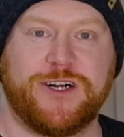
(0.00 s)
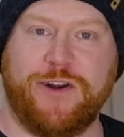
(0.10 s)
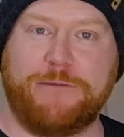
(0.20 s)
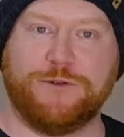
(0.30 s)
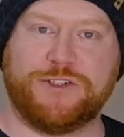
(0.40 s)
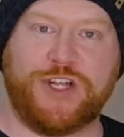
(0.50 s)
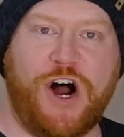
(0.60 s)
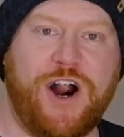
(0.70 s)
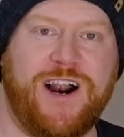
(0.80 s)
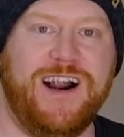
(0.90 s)
going up to his
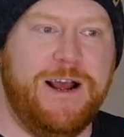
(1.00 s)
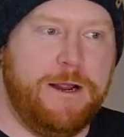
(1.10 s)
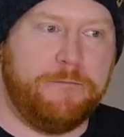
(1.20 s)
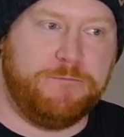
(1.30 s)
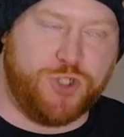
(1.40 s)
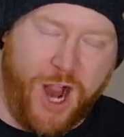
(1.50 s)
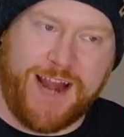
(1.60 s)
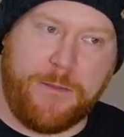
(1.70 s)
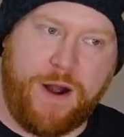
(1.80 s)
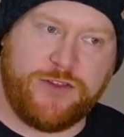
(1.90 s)
car, trying
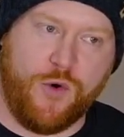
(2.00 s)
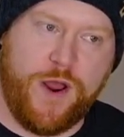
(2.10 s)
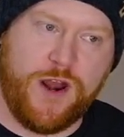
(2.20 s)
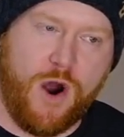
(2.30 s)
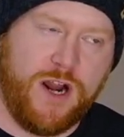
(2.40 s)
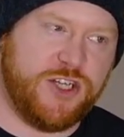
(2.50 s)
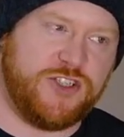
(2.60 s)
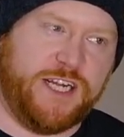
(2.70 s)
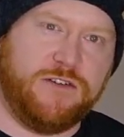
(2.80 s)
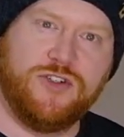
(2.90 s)
to break the window, and it just
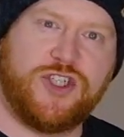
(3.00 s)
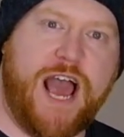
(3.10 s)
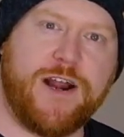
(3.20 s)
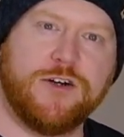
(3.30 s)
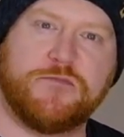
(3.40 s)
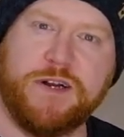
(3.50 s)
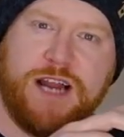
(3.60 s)
shatters, but